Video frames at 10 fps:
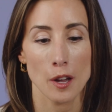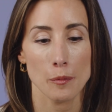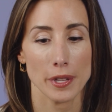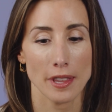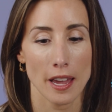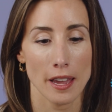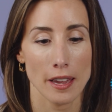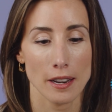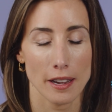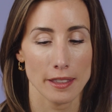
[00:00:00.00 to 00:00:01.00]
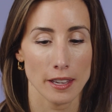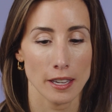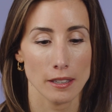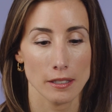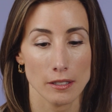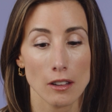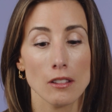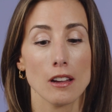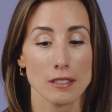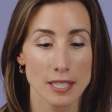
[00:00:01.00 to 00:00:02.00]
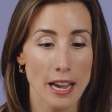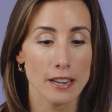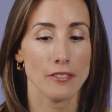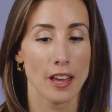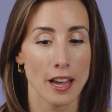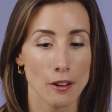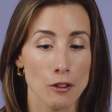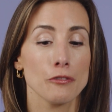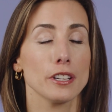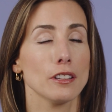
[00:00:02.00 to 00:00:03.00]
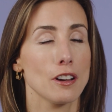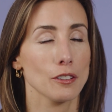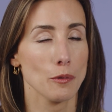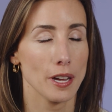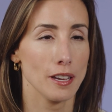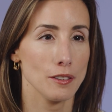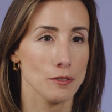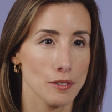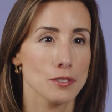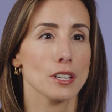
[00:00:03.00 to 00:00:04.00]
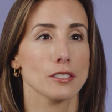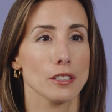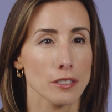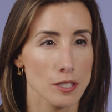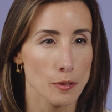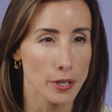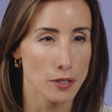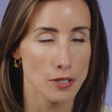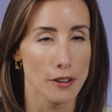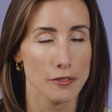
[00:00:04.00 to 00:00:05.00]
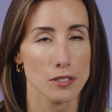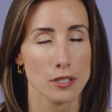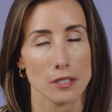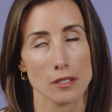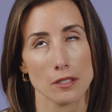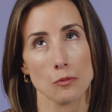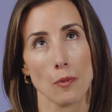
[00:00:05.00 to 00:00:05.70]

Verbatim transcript: But then I think alongside of that, hopefully along the way, you, you start to learn some of those softer skills as